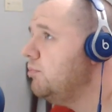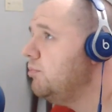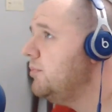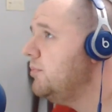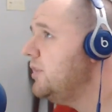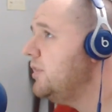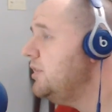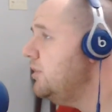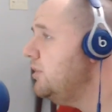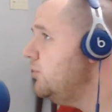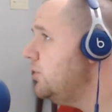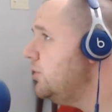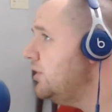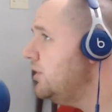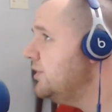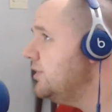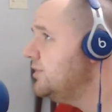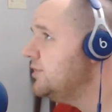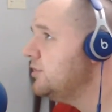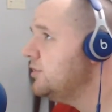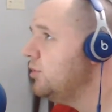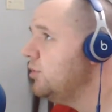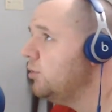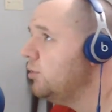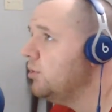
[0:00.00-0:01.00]
The Union had
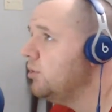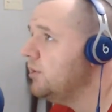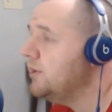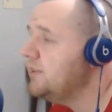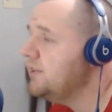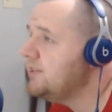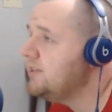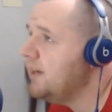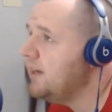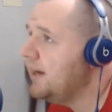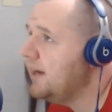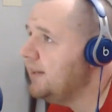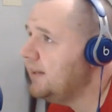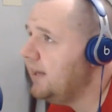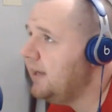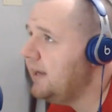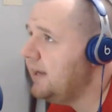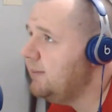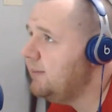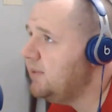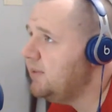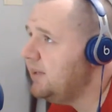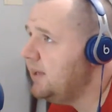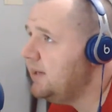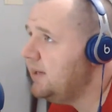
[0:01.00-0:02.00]
scored to tie the
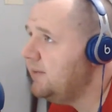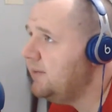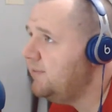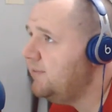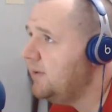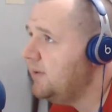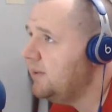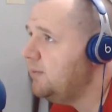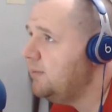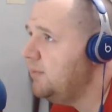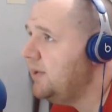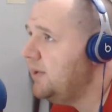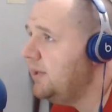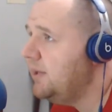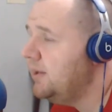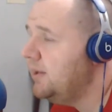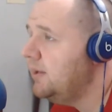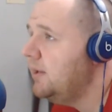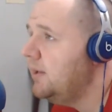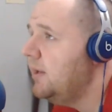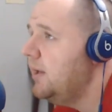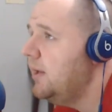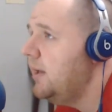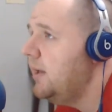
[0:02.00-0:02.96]
game in the 85th minute,